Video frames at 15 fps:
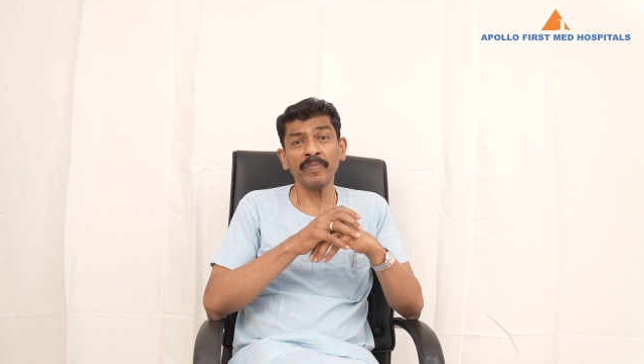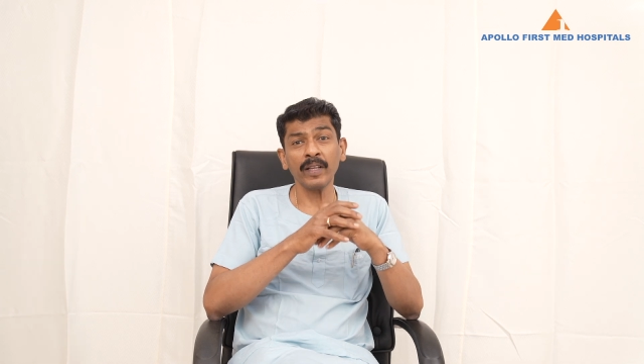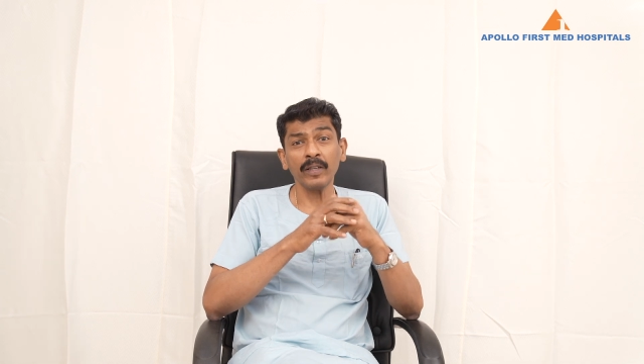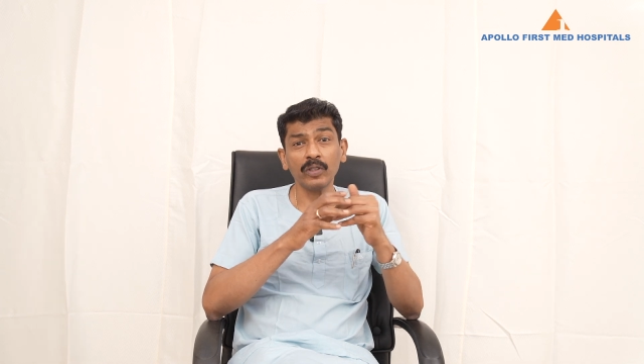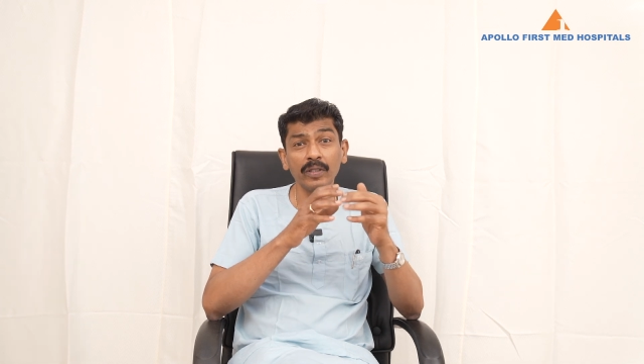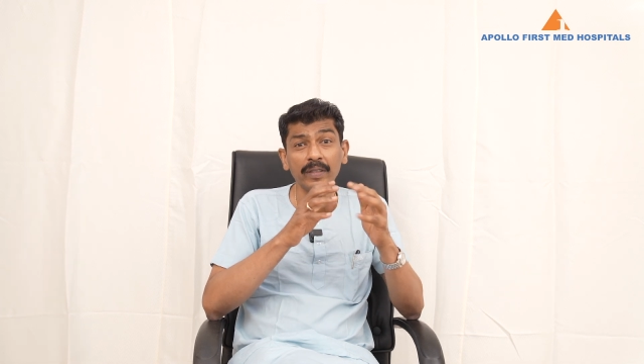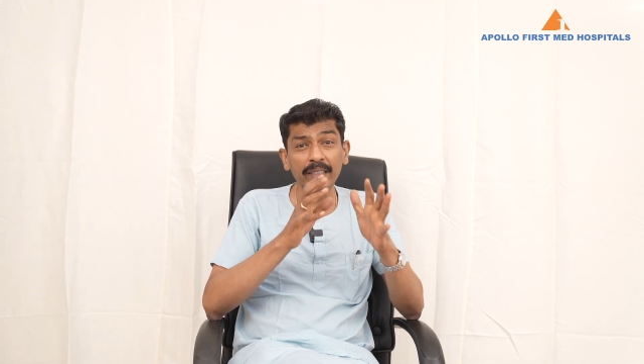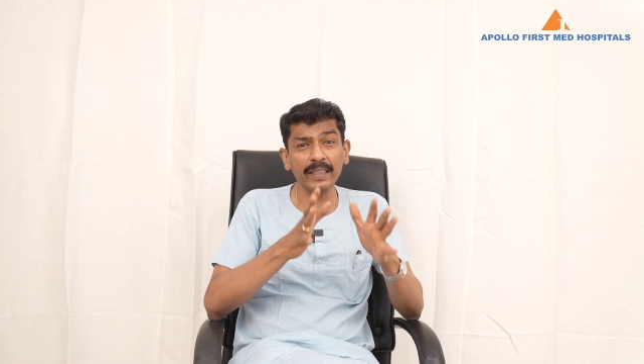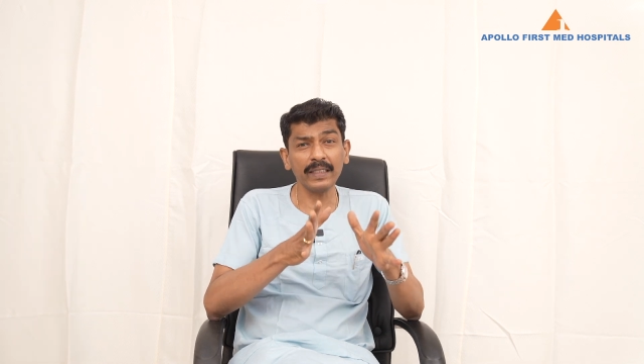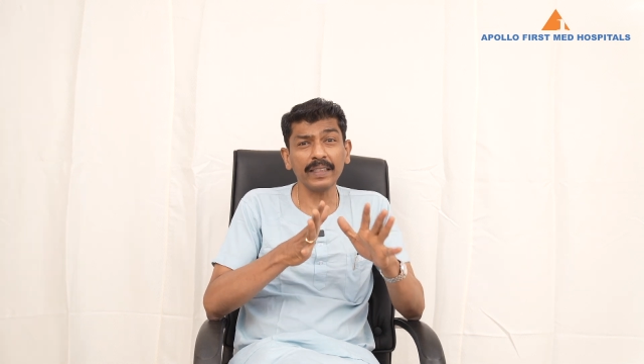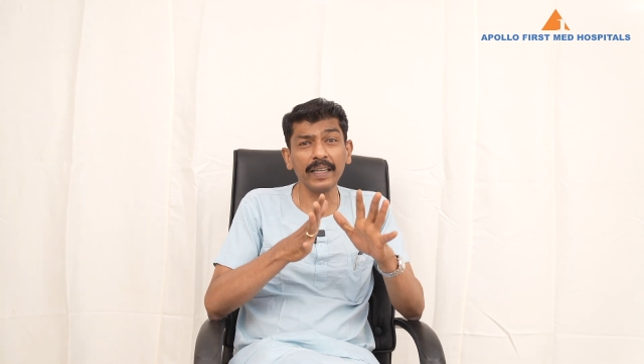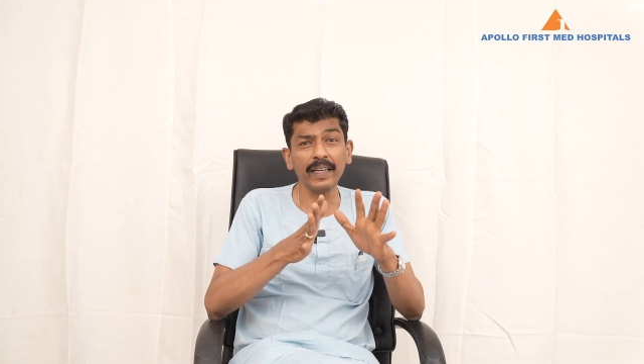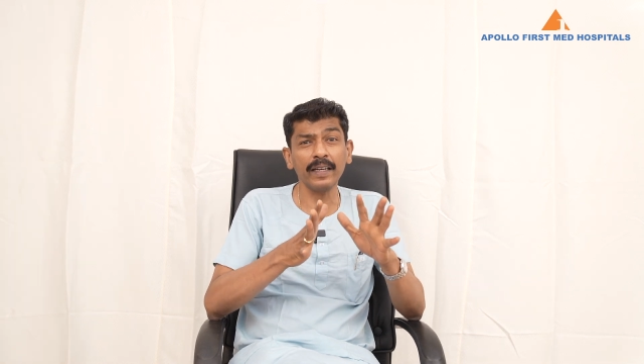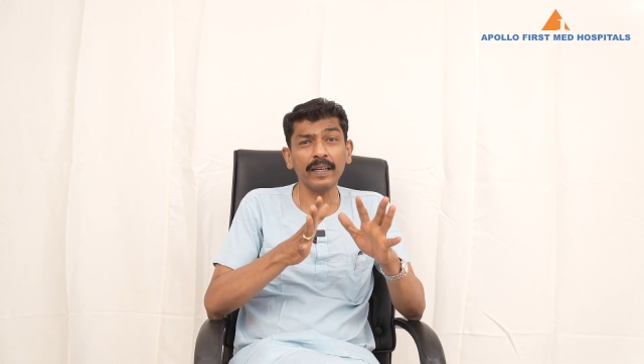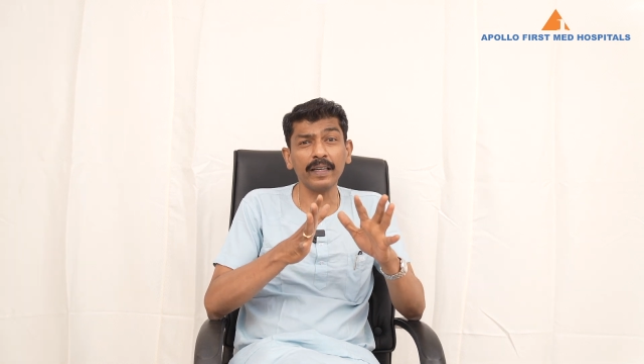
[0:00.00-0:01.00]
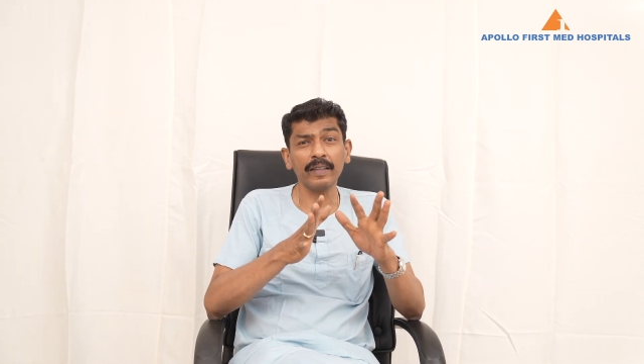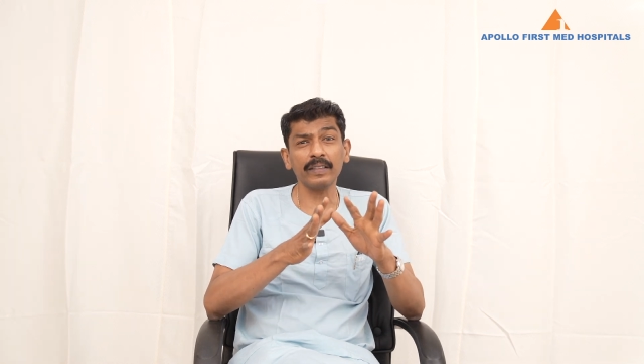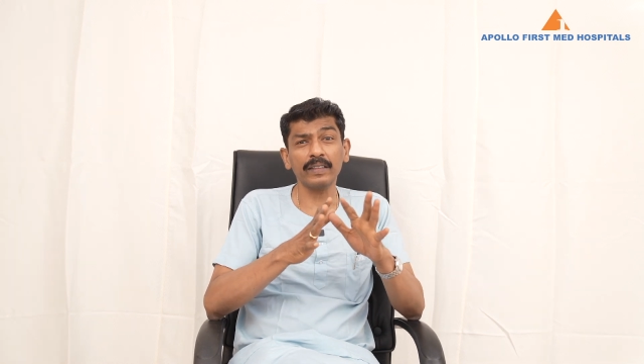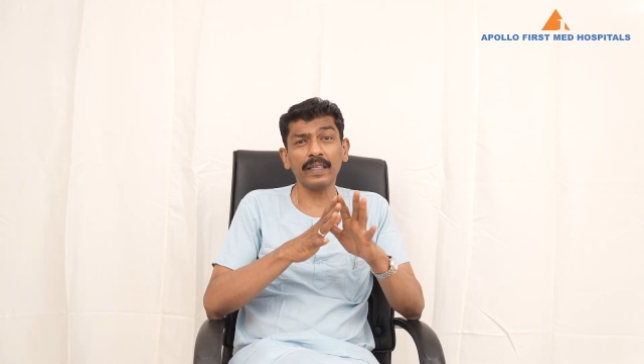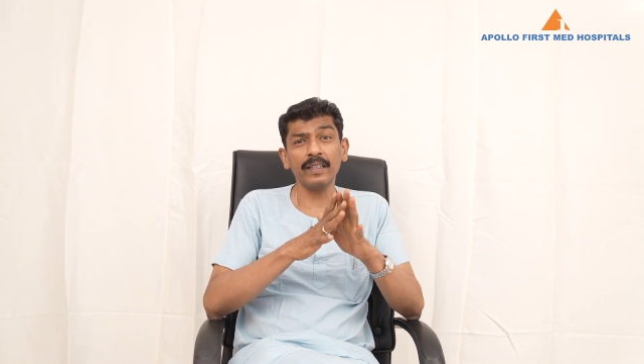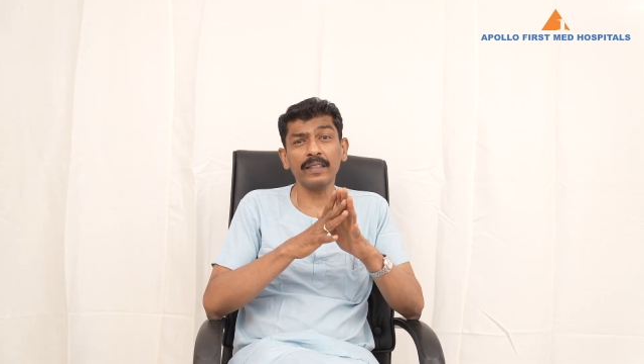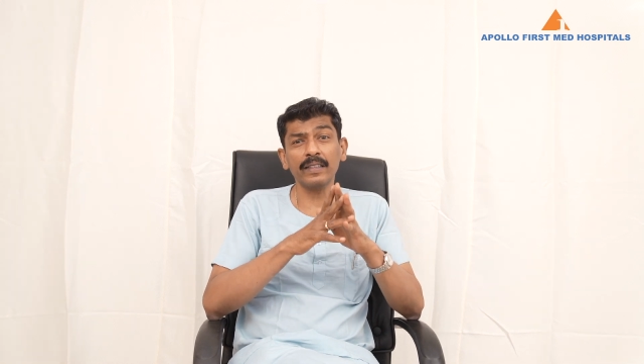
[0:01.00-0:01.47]
So this can
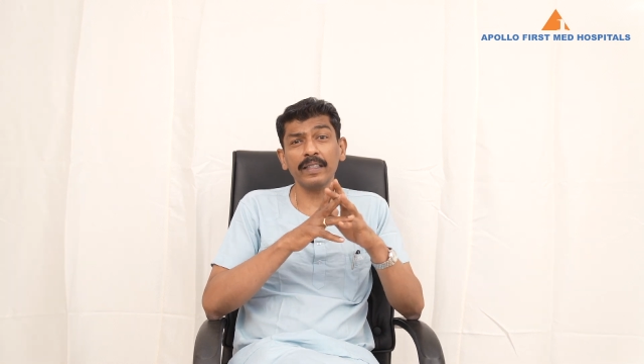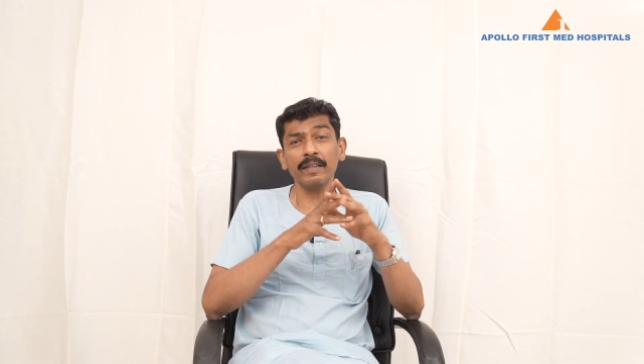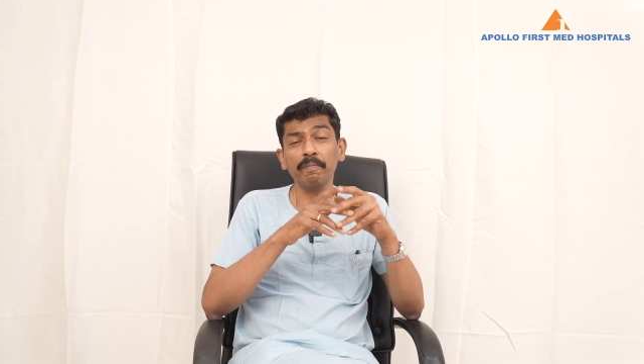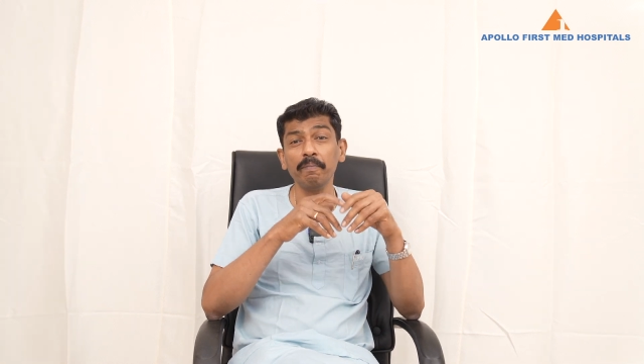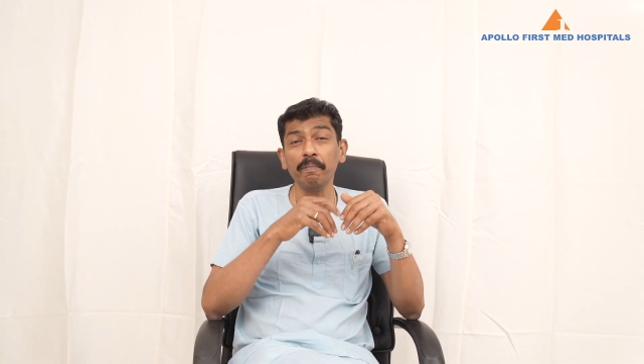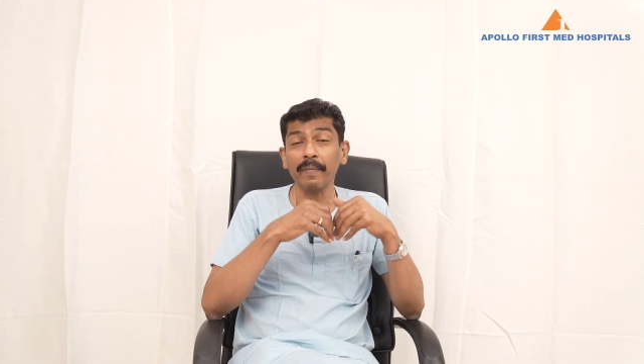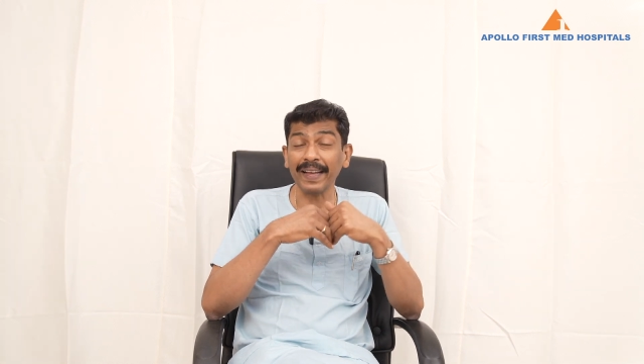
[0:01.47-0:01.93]
result in